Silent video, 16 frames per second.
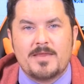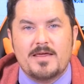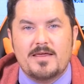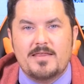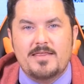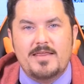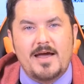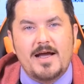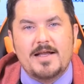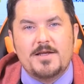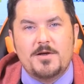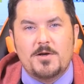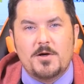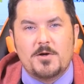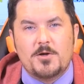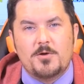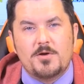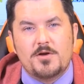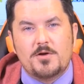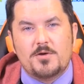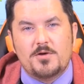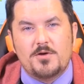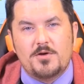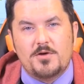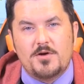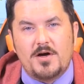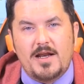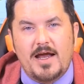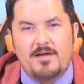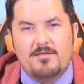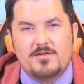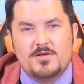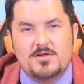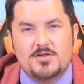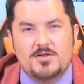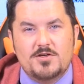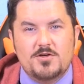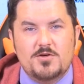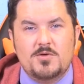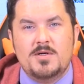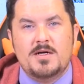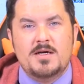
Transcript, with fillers: that, you know, you, you're, you're not having to do